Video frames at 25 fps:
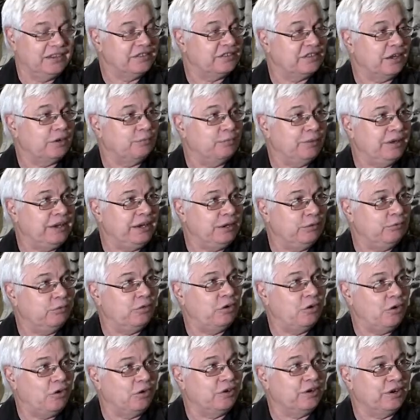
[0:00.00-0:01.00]
So being
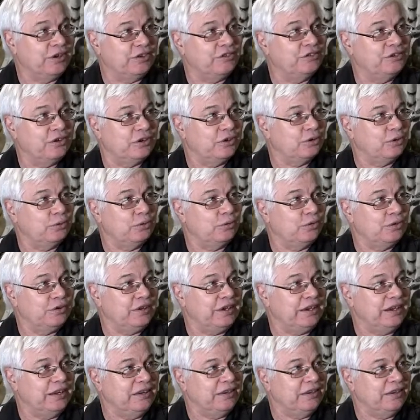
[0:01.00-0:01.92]
wrong is not a good thing,